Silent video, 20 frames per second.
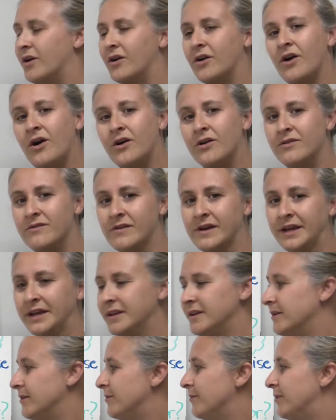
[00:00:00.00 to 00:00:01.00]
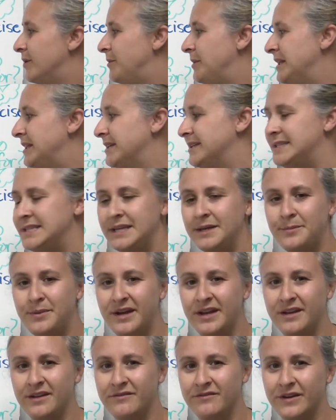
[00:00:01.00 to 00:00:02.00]
our heart rate would be the
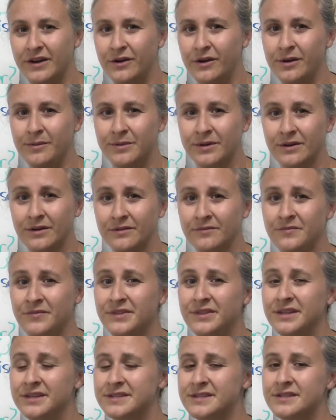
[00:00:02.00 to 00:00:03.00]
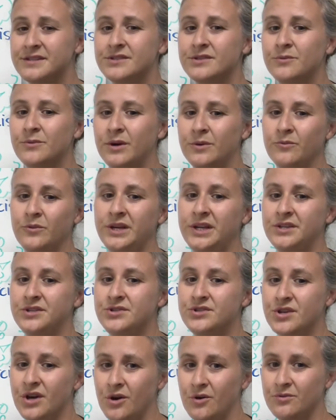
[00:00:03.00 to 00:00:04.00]
dependent variable. This is the one we
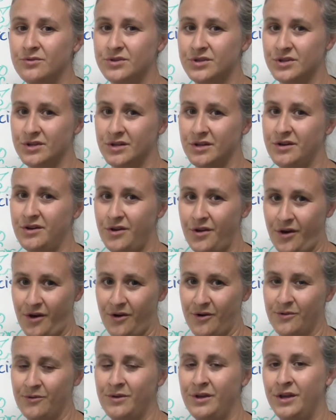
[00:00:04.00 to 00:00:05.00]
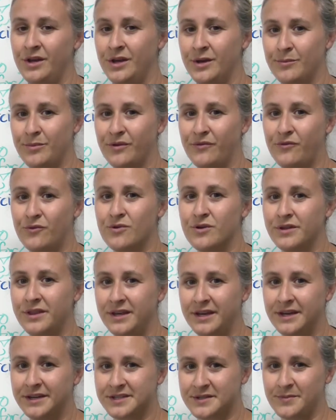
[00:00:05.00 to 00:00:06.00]
don't know before
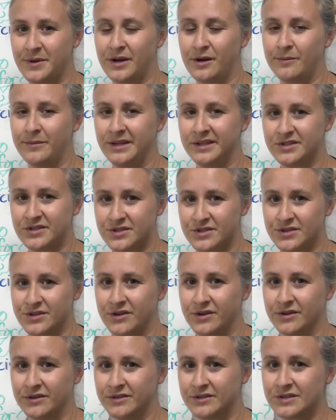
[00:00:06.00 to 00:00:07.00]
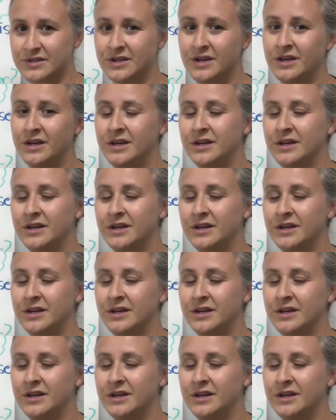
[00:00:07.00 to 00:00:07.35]
the experiment starts.